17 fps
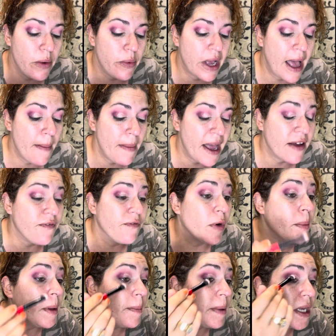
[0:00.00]
we got back
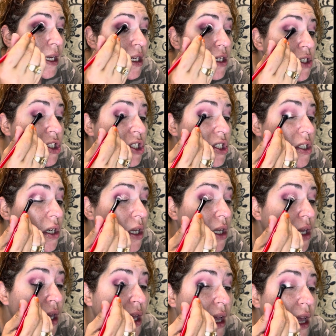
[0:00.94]
from the beach
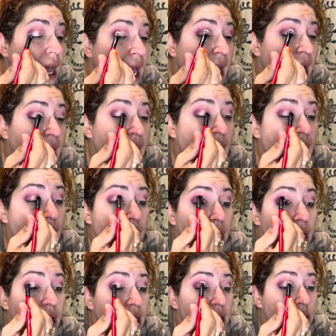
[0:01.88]

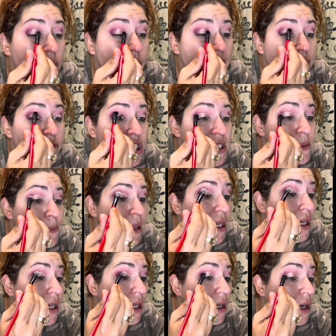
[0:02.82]
and it, we've just
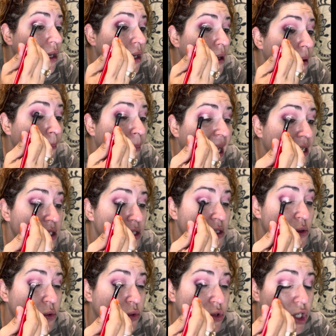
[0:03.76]
been back to
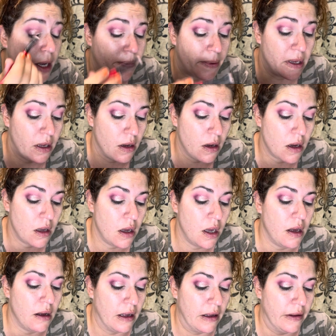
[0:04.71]
school shopping
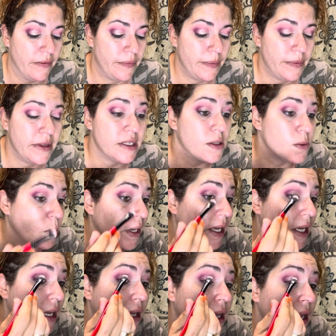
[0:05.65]
uh, this
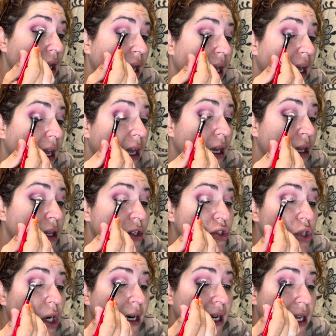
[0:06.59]
week and
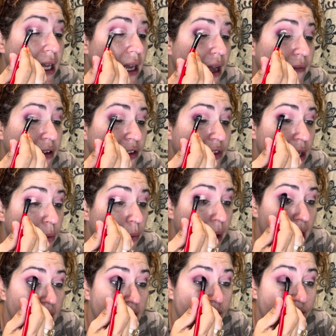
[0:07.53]
trying to get everything
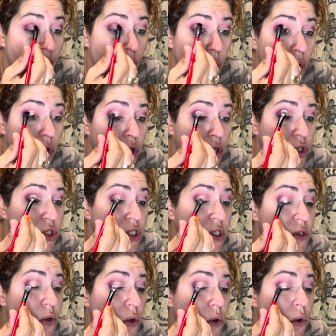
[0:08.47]
ready for
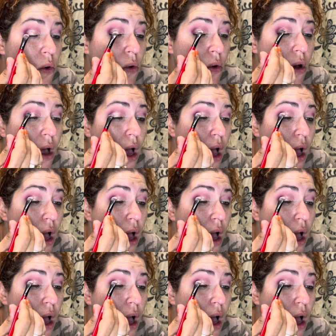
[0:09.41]
school.